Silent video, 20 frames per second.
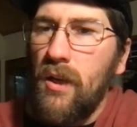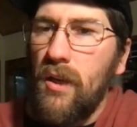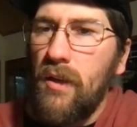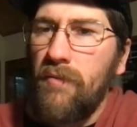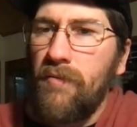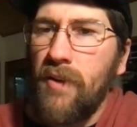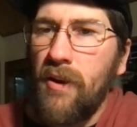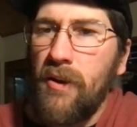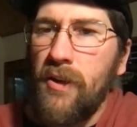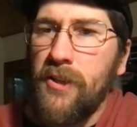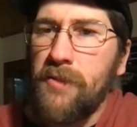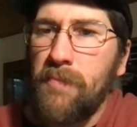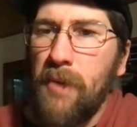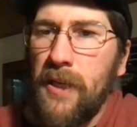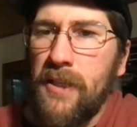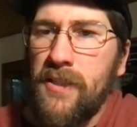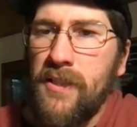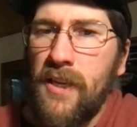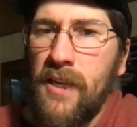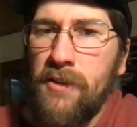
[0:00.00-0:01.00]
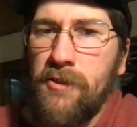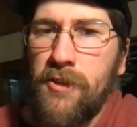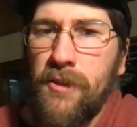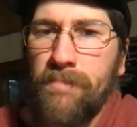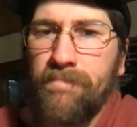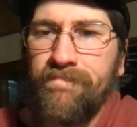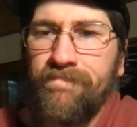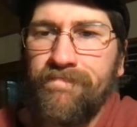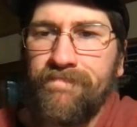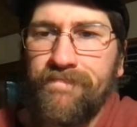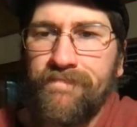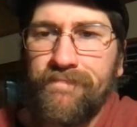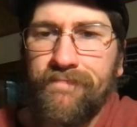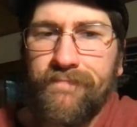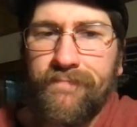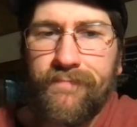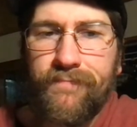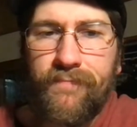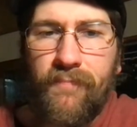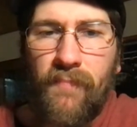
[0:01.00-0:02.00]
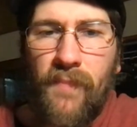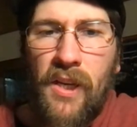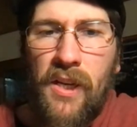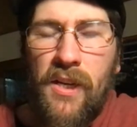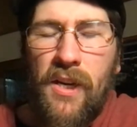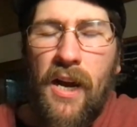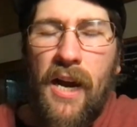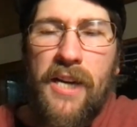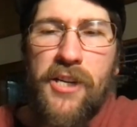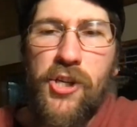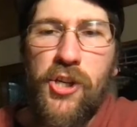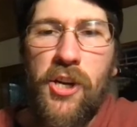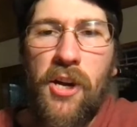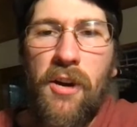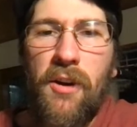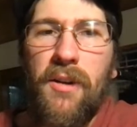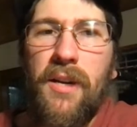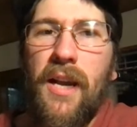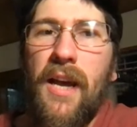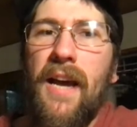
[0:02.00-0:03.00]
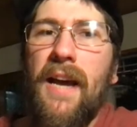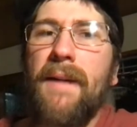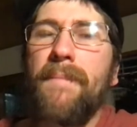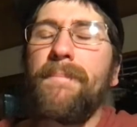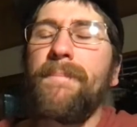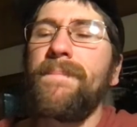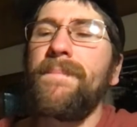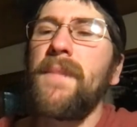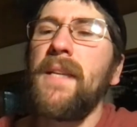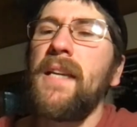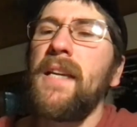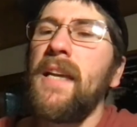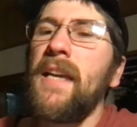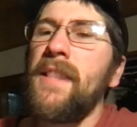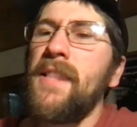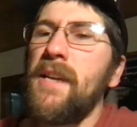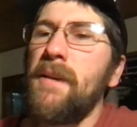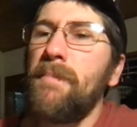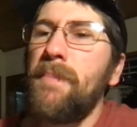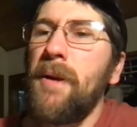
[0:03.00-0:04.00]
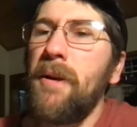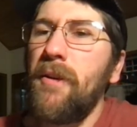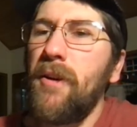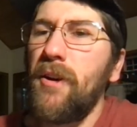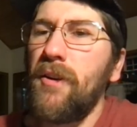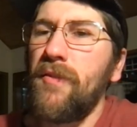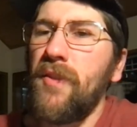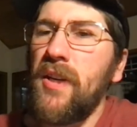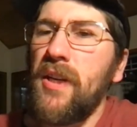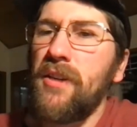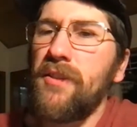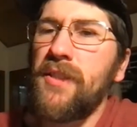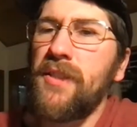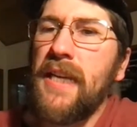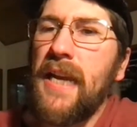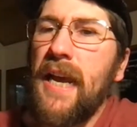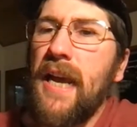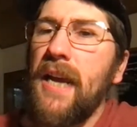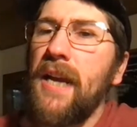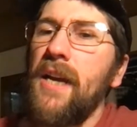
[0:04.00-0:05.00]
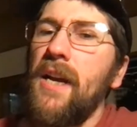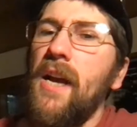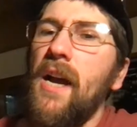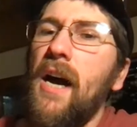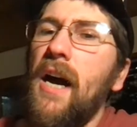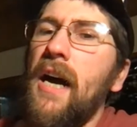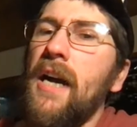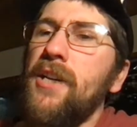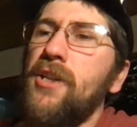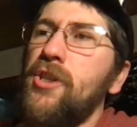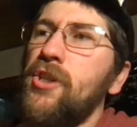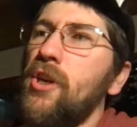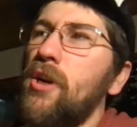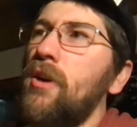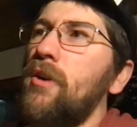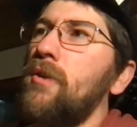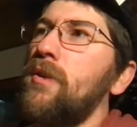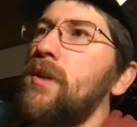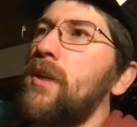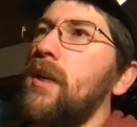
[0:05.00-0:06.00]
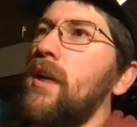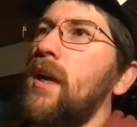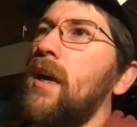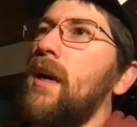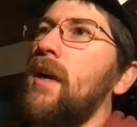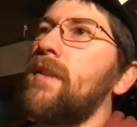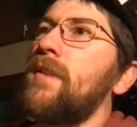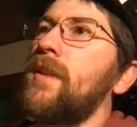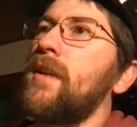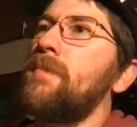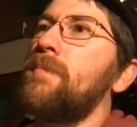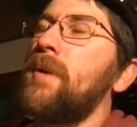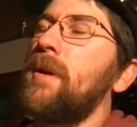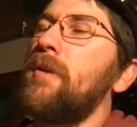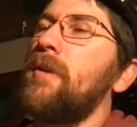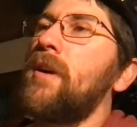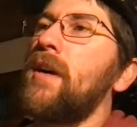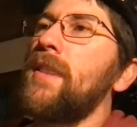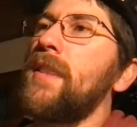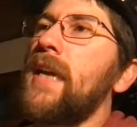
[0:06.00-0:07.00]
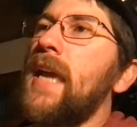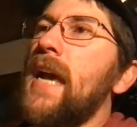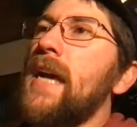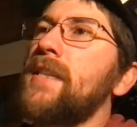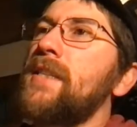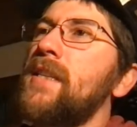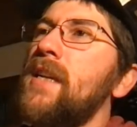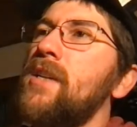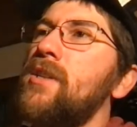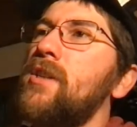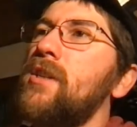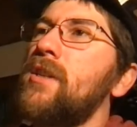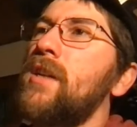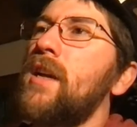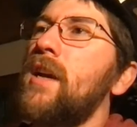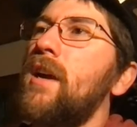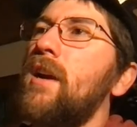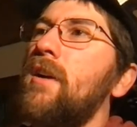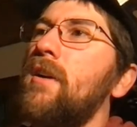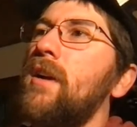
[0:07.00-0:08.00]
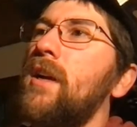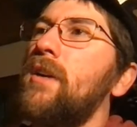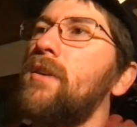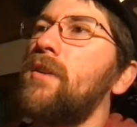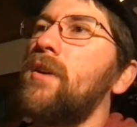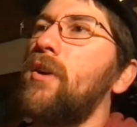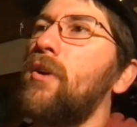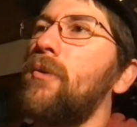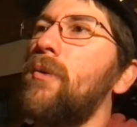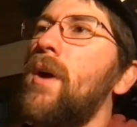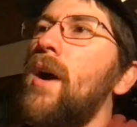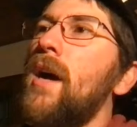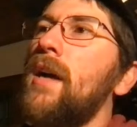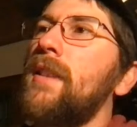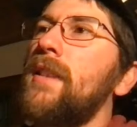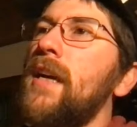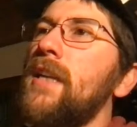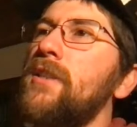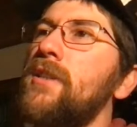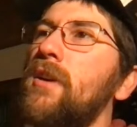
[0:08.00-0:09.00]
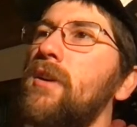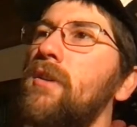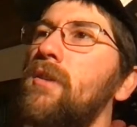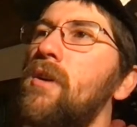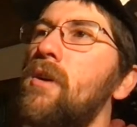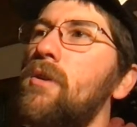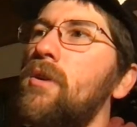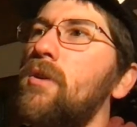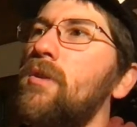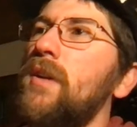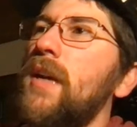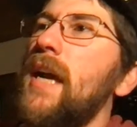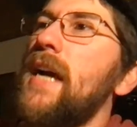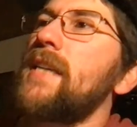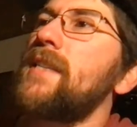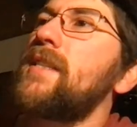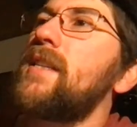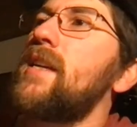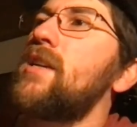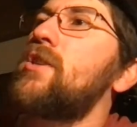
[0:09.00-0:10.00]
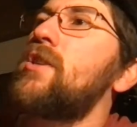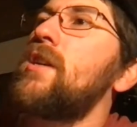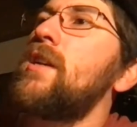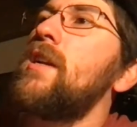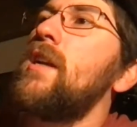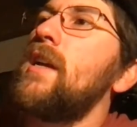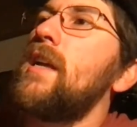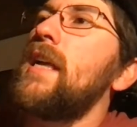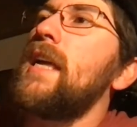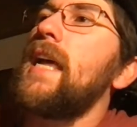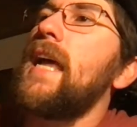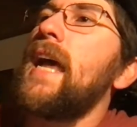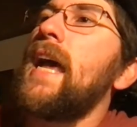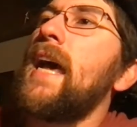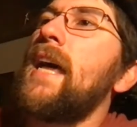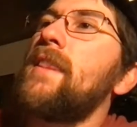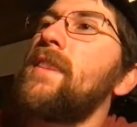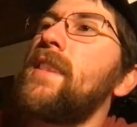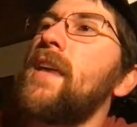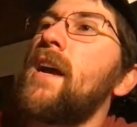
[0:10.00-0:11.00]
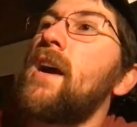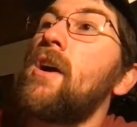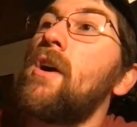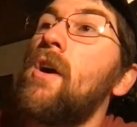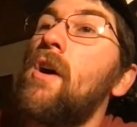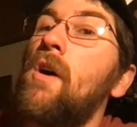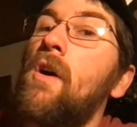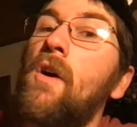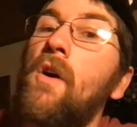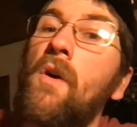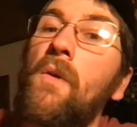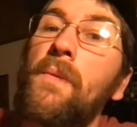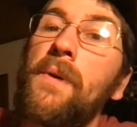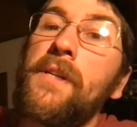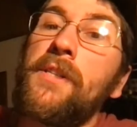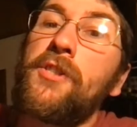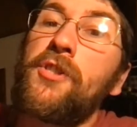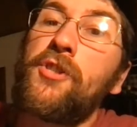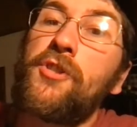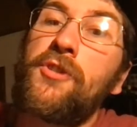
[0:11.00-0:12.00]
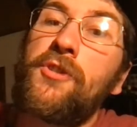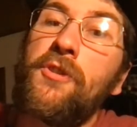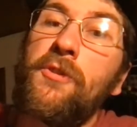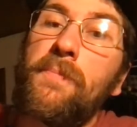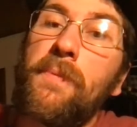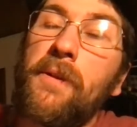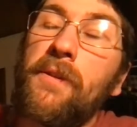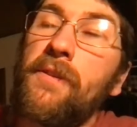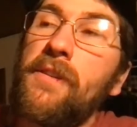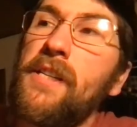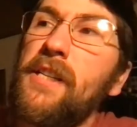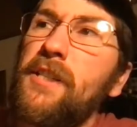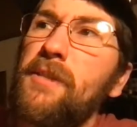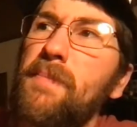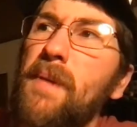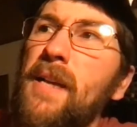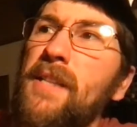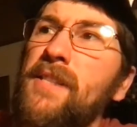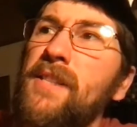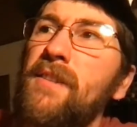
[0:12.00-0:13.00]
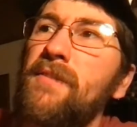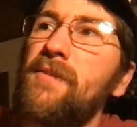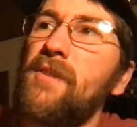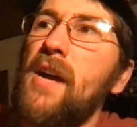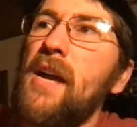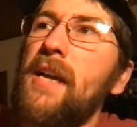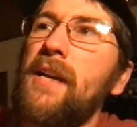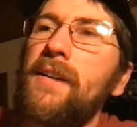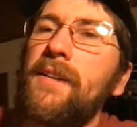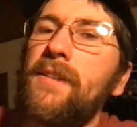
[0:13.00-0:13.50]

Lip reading: Varies by station. I showed in the Imperial video today, I showed the Imperial at the gas station there in Little Rock. That's our local gas station. And they are always stupidly expensive, like